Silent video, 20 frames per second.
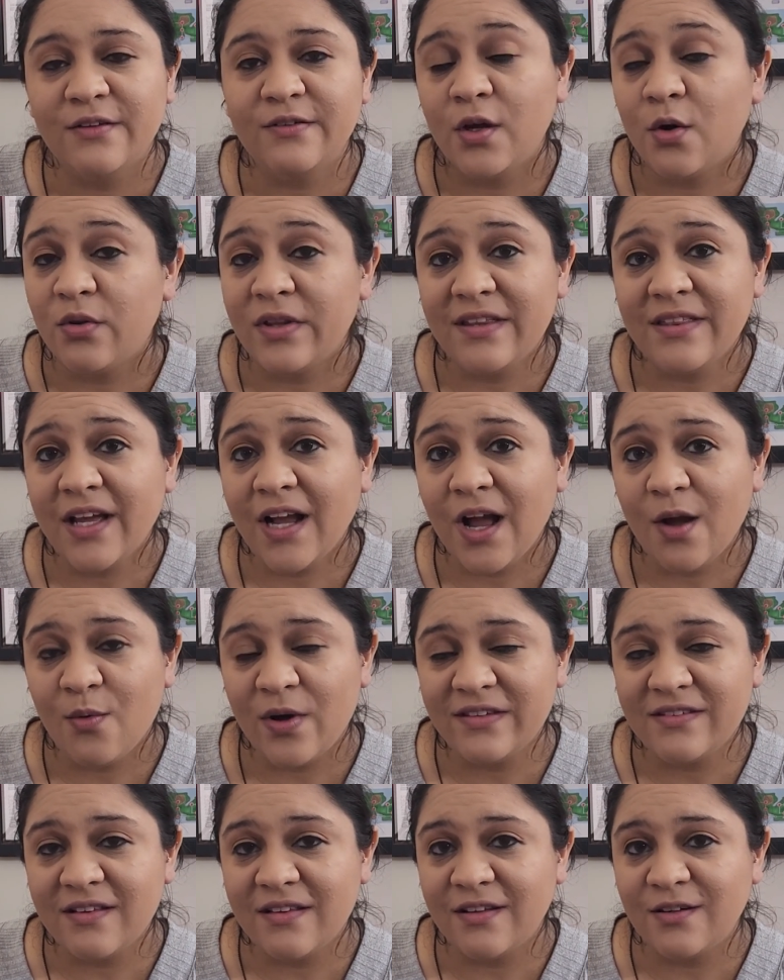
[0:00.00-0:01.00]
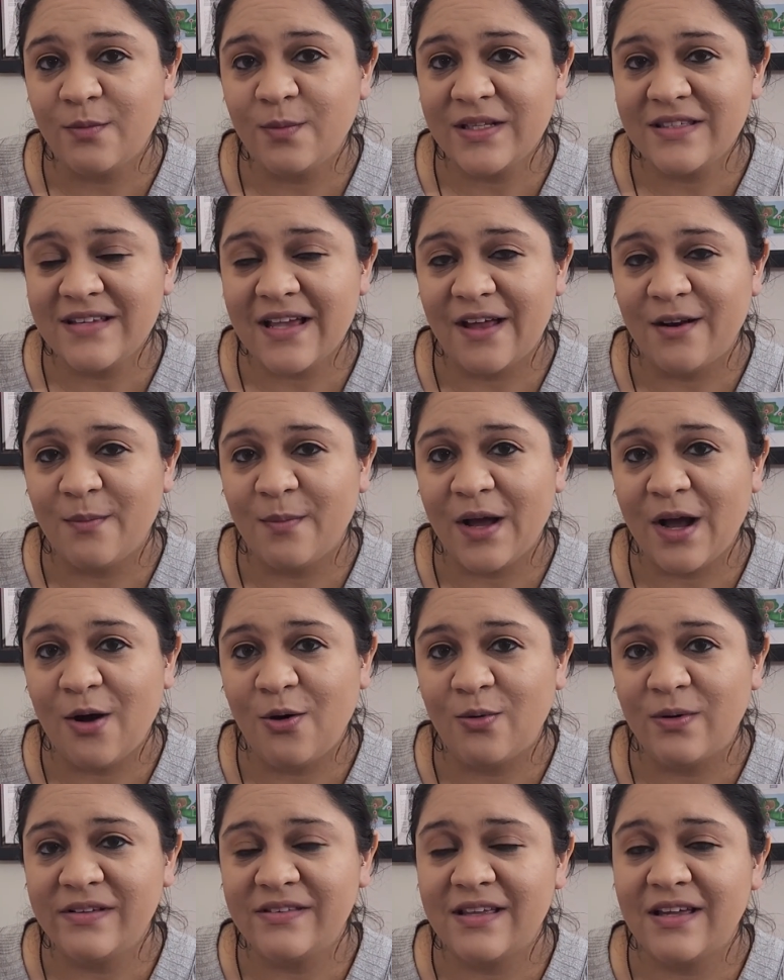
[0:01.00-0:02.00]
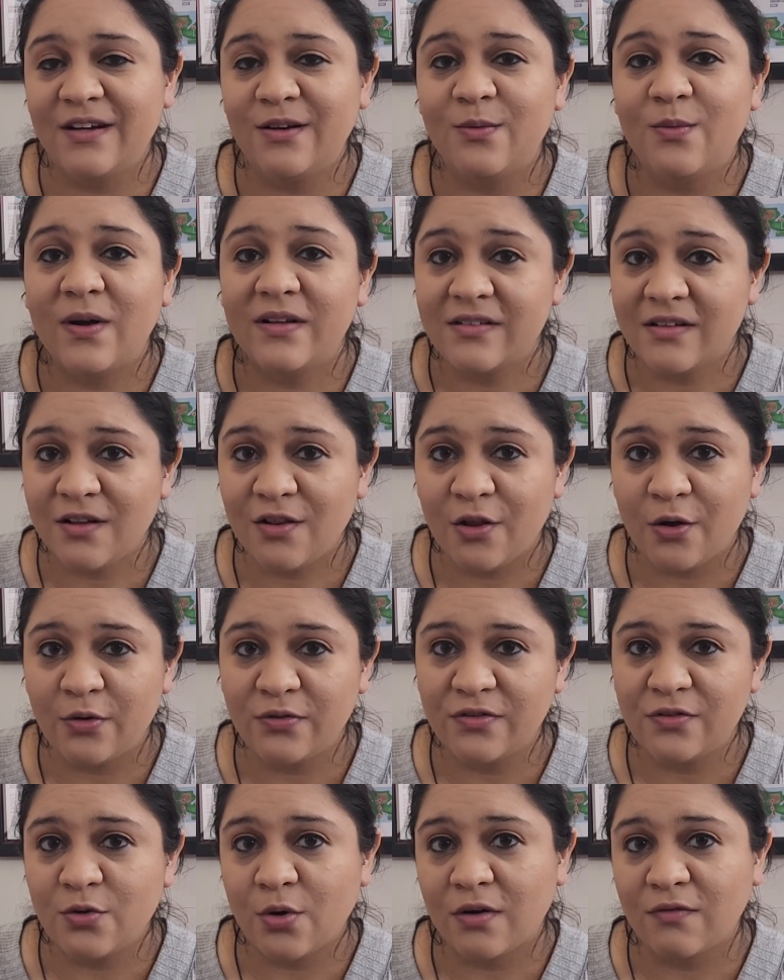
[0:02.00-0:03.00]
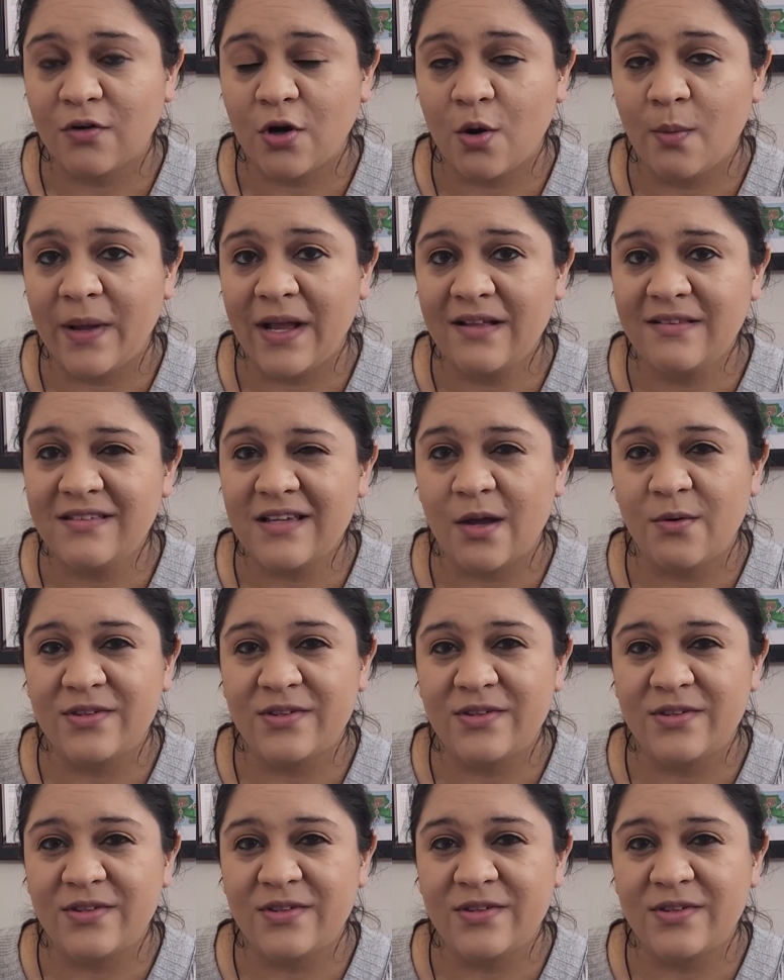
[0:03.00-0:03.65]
The only thing I was a little bit sad about was that it was a closed door romance.